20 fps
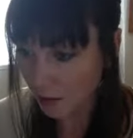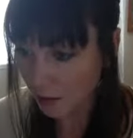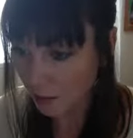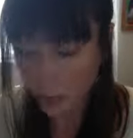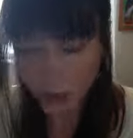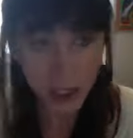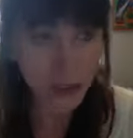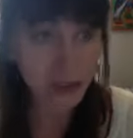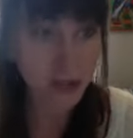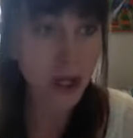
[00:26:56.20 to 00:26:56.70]

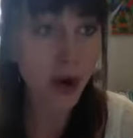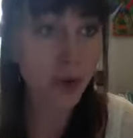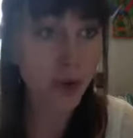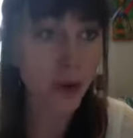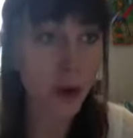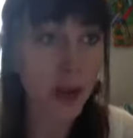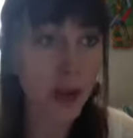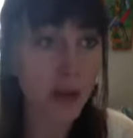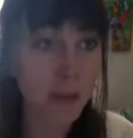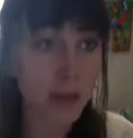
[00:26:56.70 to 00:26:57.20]
because we don't
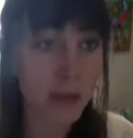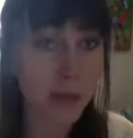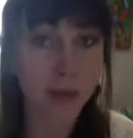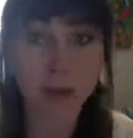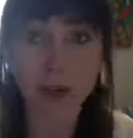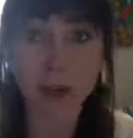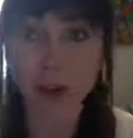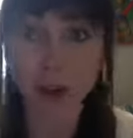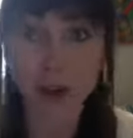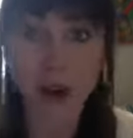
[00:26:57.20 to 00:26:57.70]
want people
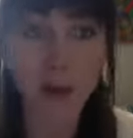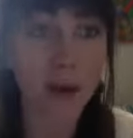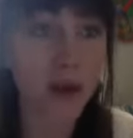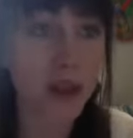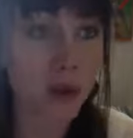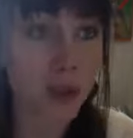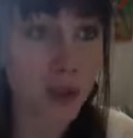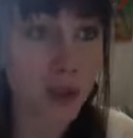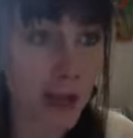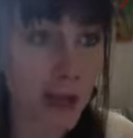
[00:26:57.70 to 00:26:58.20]
to know how
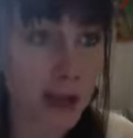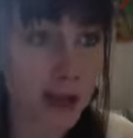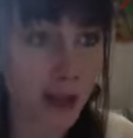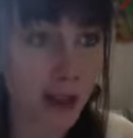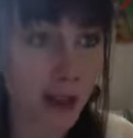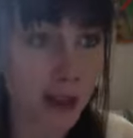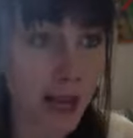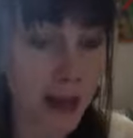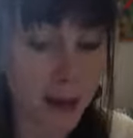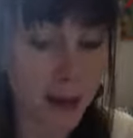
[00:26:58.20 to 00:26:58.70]
much we spent
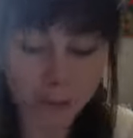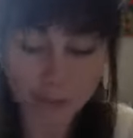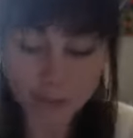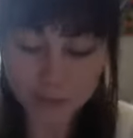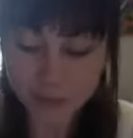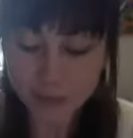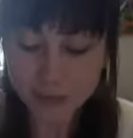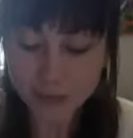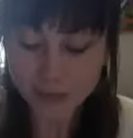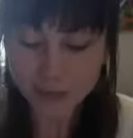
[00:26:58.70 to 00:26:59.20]
on them.
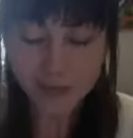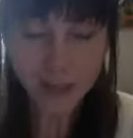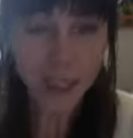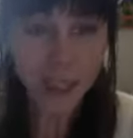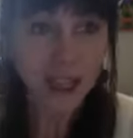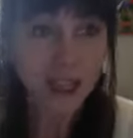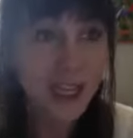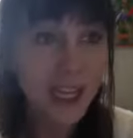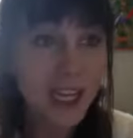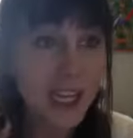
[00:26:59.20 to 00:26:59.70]

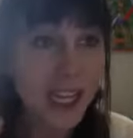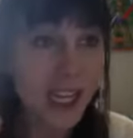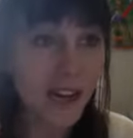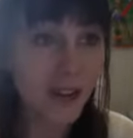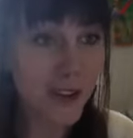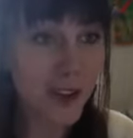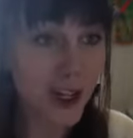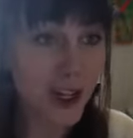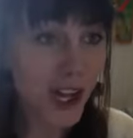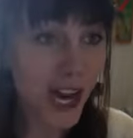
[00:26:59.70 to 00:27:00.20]

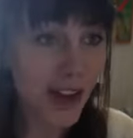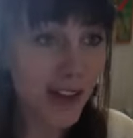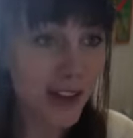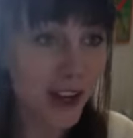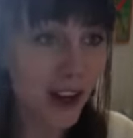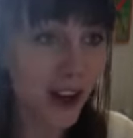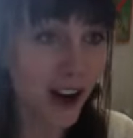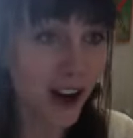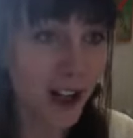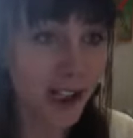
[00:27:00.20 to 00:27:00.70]
If you're having
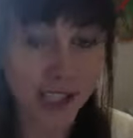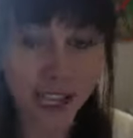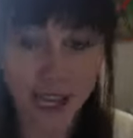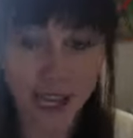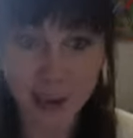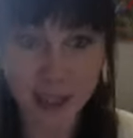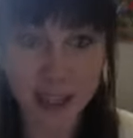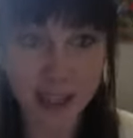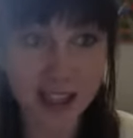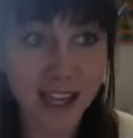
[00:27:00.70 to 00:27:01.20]
a hard
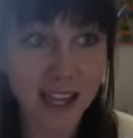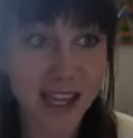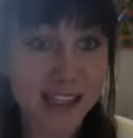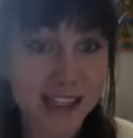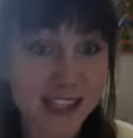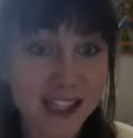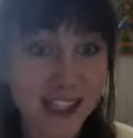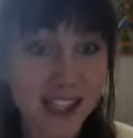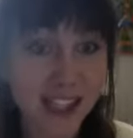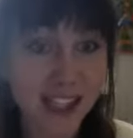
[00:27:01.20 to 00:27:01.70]
time getting that
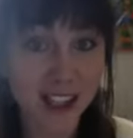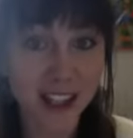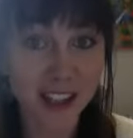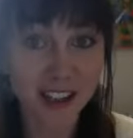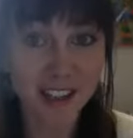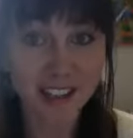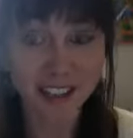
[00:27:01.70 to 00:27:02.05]
sticker